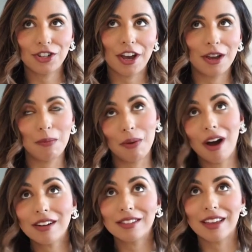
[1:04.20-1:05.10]

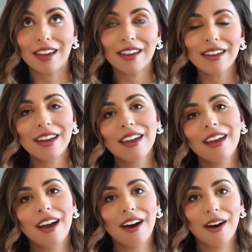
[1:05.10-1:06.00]
unboxing
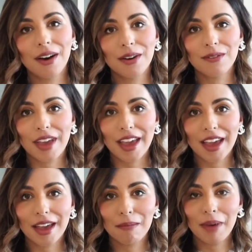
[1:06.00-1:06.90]
of
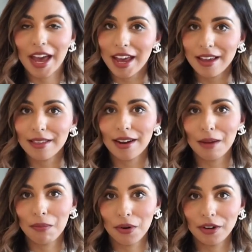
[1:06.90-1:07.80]
a bag that
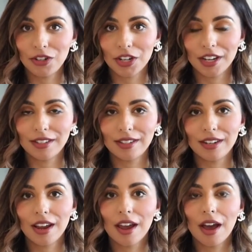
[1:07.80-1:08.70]
I purchased